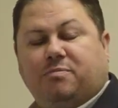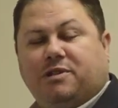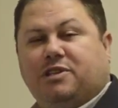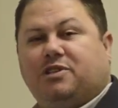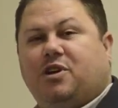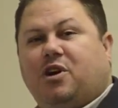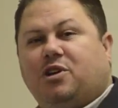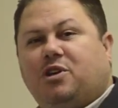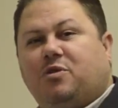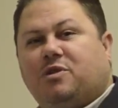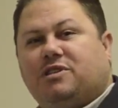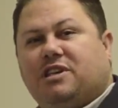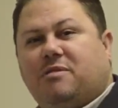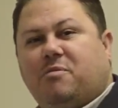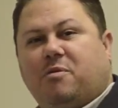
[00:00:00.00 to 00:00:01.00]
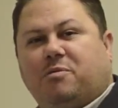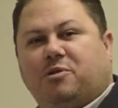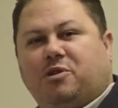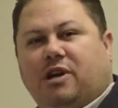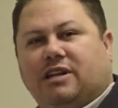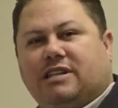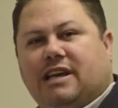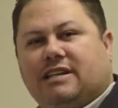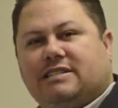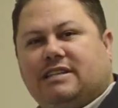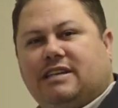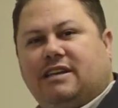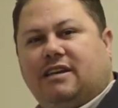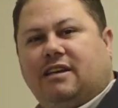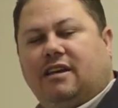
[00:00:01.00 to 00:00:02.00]
please call USA Mobile Drug
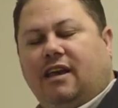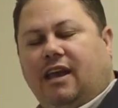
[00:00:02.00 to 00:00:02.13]
Testing